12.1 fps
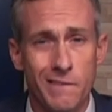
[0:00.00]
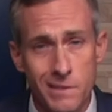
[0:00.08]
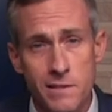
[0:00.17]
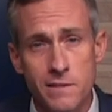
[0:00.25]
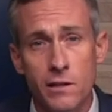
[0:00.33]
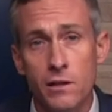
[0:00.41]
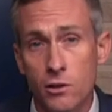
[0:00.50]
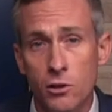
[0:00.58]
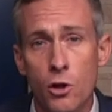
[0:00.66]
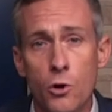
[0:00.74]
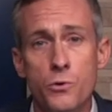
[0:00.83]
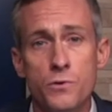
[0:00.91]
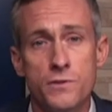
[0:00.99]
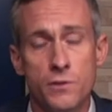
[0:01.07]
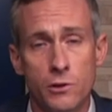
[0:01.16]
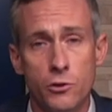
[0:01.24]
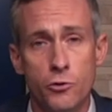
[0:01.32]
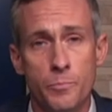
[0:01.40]
And this is a closed
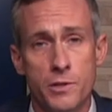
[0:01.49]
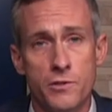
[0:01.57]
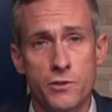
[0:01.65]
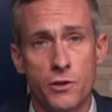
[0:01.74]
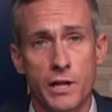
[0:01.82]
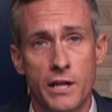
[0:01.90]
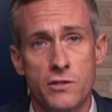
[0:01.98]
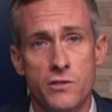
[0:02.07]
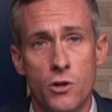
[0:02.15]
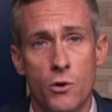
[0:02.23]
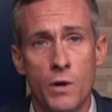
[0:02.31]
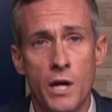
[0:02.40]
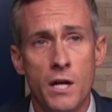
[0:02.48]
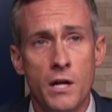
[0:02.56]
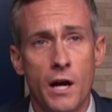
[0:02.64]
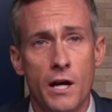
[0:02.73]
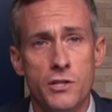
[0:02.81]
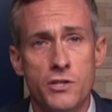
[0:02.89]
loop circuit. So,
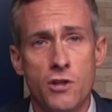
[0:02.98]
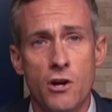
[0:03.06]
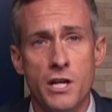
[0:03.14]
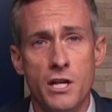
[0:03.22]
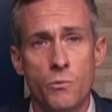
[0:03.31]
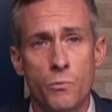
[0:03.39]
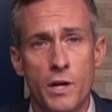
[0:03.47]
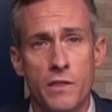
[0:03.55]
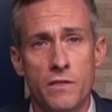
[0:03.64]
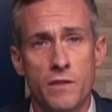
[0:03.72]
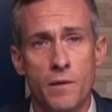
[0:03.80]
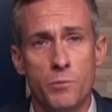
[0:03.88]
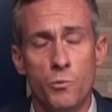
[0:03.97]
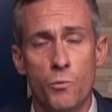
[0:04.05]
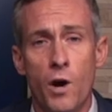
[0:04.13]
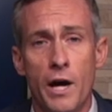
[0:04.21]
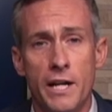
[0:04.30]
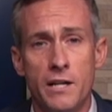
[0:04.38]
uh, starting with number
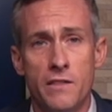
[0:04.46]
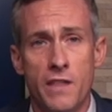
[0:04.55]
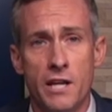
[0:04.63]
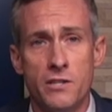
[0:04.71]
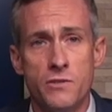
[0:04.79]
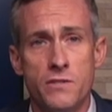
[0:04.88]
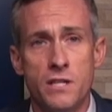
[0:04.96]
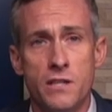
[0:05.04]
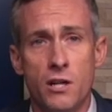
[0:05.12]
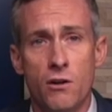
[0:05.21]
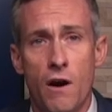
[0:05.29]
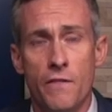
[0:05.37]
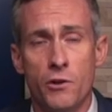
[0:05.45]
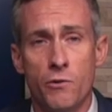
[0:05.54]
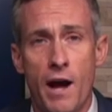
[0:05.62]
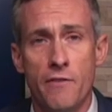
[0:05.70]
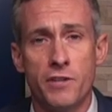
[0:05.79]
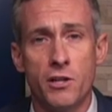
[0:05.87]
one that you see there on the
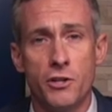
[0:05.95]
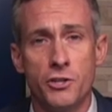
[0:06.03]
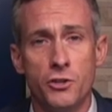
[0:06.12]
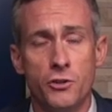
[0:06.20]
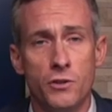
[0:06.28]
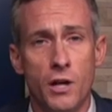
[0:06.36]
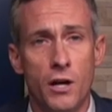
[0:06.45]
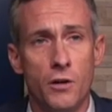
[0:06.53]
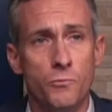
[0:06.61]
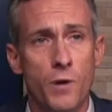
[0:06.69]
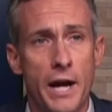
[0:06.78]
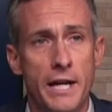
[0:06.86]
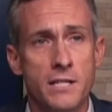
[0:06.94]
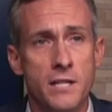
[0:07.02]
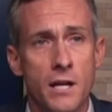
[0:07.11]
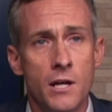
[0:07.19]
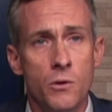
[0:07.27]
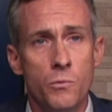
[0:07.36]
graphic on your uh, right,
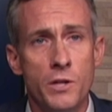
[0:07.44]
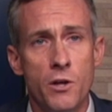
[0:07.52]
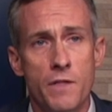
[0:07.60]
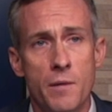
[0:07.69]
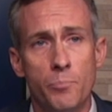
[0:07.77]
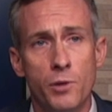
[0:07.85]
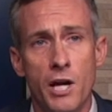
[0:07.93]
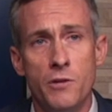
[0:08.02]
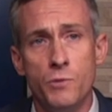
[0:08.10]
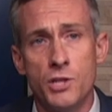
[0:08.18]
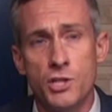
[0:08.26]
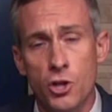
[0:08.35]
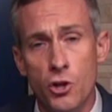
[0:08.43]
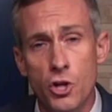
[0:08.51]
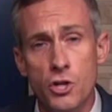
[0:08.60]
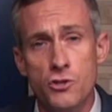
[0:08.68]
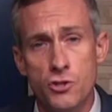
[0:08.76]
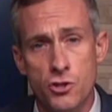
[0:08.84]
we know that blood
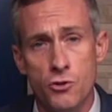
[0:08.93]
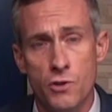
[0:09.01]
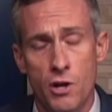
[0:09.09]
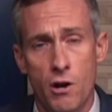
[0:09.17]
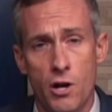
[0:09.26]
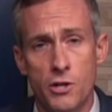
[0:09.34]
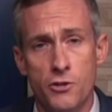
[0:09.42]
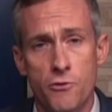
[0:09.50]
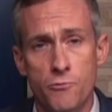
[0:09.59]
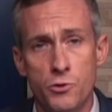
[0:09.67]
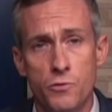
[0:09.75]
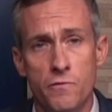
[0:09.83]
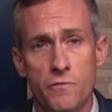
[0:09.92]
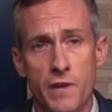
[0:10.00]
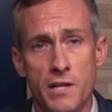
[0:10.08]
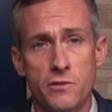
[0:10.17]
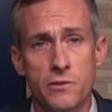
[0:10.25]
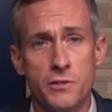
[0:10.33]
returns to the heart through
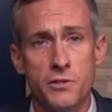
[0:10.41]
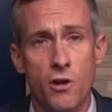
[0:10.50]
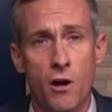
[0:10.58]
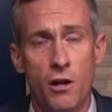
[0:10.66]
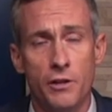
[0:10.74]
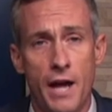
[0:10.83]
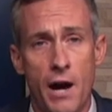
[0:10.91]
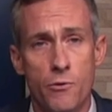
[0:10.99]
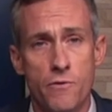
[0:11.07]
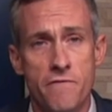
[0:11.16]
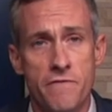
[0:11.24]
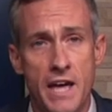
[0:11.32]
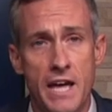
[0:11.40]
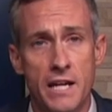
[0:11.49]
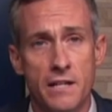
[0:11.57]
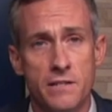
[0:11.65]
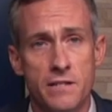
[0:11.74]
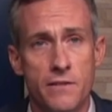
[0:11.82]
vessels called our
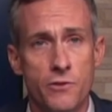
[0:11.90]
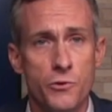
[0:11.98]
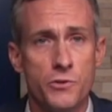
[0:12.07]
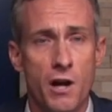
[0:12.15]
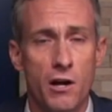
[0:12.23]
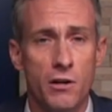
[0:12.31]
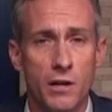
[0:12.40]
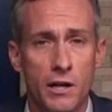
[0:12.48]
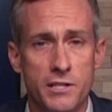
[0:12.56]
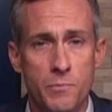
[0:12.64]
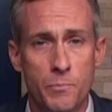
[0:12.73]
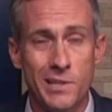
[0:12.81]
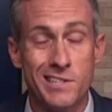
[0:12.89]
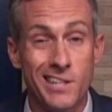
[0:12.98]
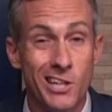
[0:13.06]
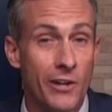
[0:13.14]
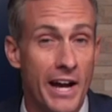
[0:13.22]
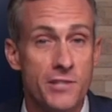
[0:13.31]
veins. And those are uh,
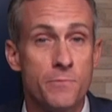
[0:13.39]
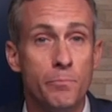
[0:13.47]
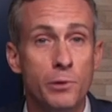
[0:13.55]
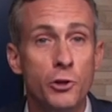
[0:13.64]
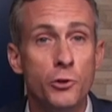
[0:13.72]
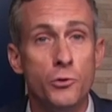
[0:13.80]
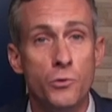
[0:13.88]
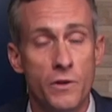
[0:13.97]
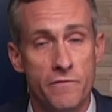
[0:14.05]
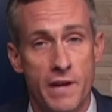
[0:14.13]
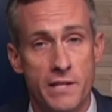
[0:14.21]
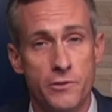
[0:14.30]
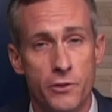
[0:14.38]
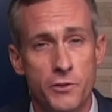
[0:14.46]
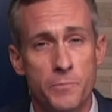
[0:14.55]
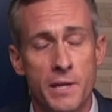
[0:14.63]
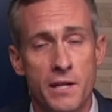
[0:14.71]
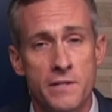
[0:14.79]
depicted here as blue
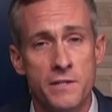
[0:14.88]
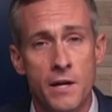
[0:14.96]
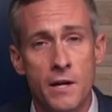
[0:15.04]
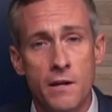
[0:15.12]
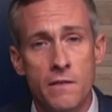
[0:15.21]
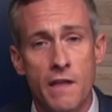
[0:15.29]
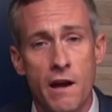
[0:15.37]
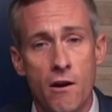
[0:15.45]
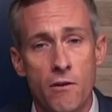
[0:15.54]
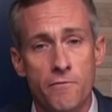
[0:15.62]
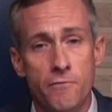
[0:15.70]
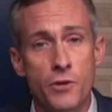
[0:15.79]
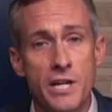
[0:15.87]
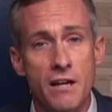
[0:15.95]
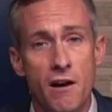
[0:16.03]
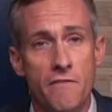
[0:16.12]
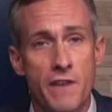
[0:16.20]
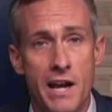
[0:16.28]
vessels because they are
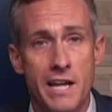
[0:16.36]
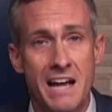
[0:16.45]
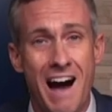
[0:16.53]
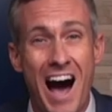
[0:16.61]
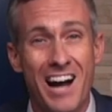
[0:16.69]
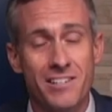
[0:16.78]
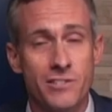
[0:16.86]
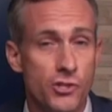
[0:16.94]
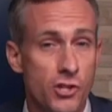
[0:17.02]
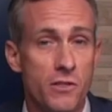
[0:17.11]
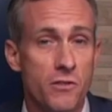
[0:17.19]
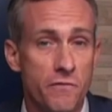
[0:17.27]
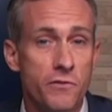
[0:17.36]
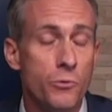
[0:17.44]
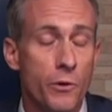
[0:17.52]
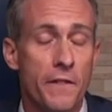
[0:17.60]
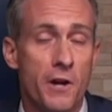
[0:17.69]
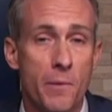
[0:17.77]
free of any oxygen, the
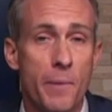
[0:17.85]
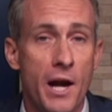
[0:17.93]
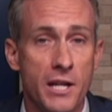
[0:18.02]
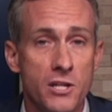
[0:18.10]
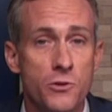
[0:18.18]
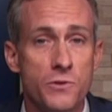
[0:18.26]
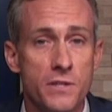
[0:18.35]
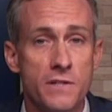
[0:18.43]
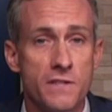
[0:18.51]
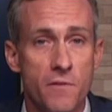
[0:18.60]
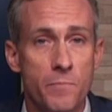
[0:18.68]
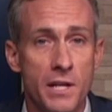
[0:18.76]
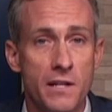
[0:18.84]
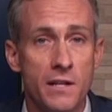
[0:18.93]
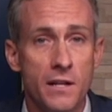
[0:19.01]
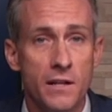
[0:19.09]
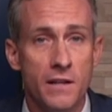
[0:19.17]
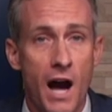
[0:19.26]
fuel that our body uses. They've been,
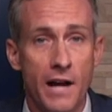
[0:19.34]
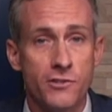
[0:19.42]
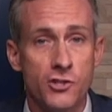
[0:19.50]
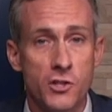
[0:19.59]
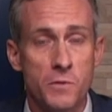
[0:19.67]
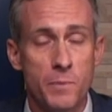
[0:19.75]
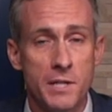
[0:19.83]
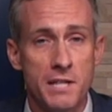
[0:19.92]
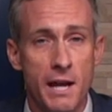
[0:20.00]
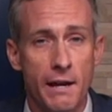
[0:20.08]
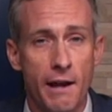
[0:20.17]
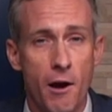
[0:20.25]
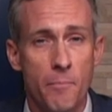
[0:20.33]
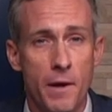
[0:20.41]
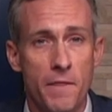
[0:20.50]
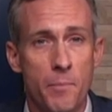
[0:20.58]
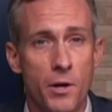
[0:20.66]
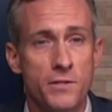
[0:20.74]
the oxygen's been taken out
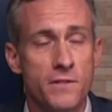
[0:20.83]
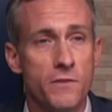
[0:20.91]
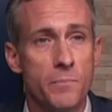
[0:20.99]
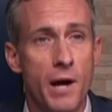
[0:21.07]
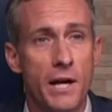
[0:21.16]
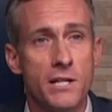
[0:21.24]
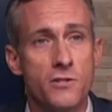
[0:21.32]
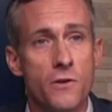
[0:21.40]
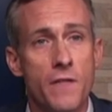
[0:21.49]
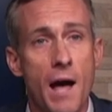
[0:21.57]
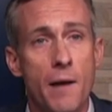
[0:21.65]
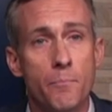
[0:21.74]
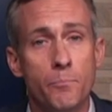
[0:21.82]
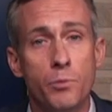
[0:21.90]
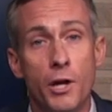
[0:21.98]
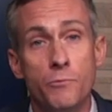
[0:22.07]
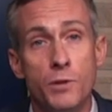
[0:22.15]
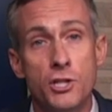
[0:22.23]
by the parts of the body. So, that
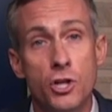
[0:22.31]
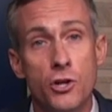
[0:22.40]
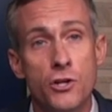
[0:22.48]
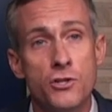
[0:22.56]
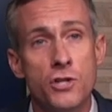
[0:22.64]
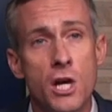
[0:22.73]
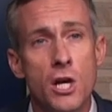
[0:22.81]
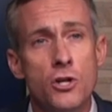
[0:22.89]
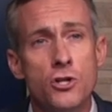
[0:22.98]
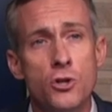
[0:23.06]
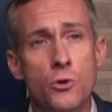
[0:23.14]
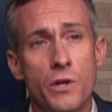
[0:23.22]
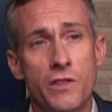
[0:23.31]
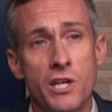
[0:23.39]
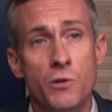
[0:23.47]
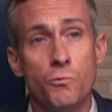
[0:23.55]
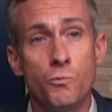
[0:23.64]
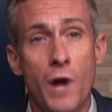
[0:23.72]
blood returns to
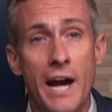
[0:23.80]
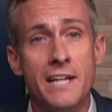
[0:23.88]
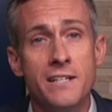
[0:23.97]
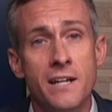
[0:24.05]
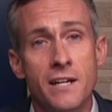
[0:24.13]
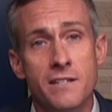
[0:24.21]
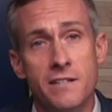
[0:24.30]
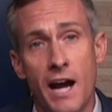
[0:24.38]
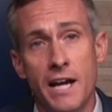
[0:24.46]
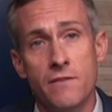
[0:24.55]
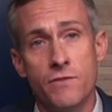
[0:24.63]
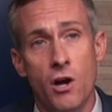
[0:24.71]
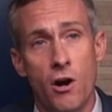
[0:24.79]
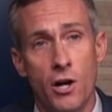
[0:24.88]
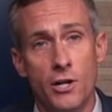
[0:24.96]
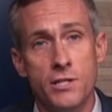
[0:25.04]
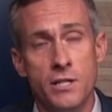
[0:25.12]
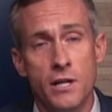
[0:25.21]
the right side of the
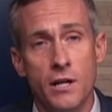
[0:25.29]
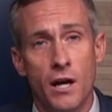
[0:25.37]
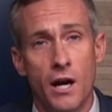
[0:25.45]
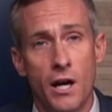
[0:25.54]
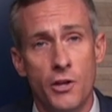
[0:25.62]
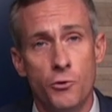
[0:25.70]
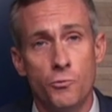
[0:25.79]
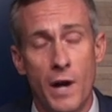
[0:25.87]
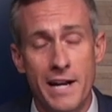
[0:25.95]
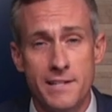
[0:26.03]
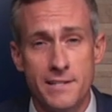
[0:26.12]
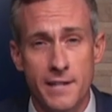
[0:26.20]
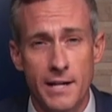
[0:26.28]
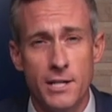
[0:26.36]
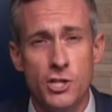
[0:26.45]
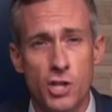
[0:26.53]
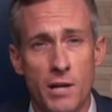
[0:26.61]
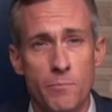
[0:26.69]
heart, uh, the right
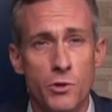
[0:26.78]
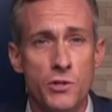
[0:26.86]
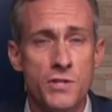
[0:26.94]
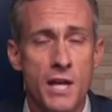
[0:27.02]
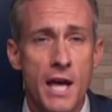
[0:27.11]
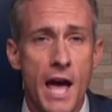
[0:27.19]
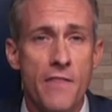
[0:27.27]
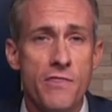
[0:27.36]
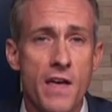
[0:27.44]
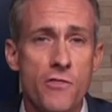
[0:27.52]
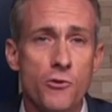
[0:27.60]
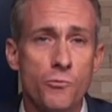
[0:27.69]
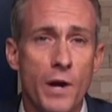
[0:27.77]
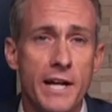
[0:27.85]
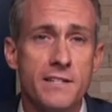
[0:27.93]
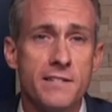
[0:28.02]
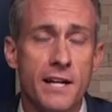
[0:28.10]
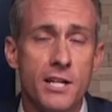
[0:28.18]
sided chambers, and then the
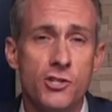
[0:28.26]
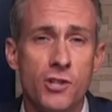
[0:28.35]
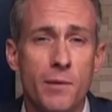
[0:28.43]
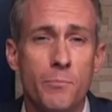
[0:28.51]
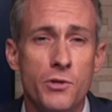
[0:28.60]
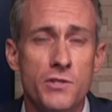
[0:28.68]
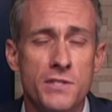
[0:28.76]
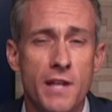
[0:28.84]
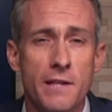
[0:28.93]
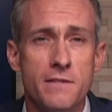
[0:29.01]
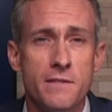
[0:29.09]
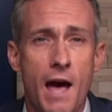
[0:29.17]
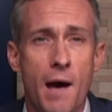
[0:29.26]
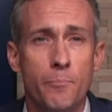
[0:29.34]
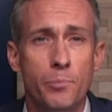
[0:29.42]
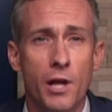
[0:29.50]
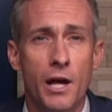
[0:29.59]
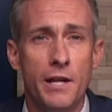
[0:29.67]
right sided chambers sends
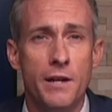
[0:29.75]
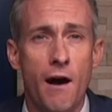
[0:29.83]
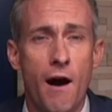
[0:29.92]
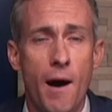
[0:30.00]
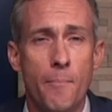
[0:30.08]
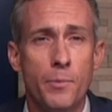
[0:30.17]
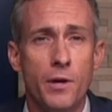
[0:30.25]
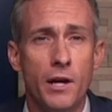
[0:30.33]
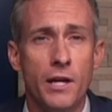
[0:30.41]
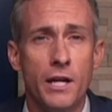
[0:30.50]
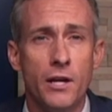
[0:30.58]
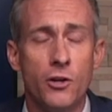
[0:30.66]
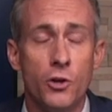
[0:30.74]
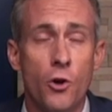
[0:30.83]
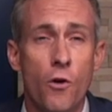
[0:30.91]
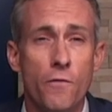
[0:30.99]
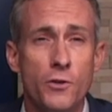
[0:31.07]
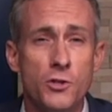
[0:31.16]
that blood up uh, er,
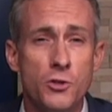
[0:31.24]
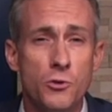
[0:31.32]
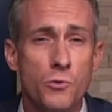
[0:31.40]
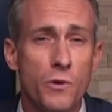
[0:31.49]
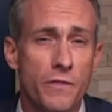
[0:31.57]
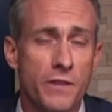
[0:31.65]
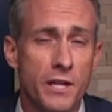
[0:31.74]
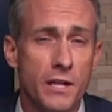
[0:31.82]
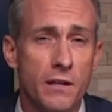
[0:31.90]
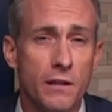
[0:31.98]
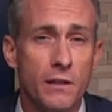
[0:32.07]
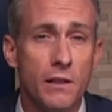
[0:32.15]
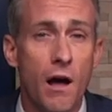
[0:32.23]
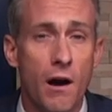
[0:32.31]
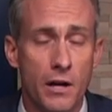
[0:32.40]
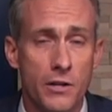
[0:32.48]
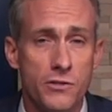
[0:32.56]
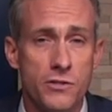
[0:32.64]
over to the
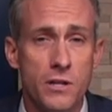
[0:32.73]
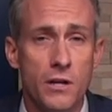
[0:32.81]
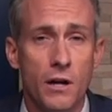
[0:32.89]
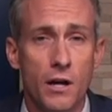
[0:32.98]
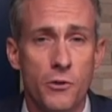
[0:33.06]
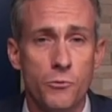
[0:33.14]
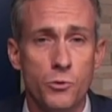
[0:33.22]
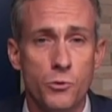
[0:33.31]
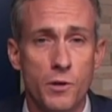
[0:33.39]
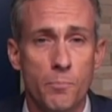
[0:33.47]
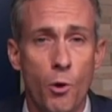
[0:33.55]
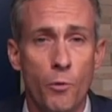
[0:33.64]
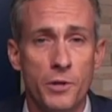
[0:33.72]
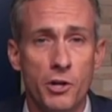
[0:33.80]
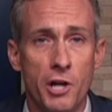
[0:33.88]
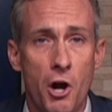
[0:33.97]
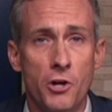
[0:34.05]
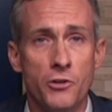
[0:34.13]
lungs uh, through the
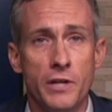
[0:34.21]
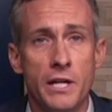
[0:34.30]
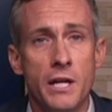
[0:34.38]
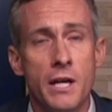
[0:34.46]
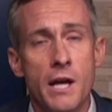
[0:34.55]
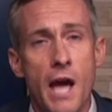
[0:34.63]
pulmonary artery.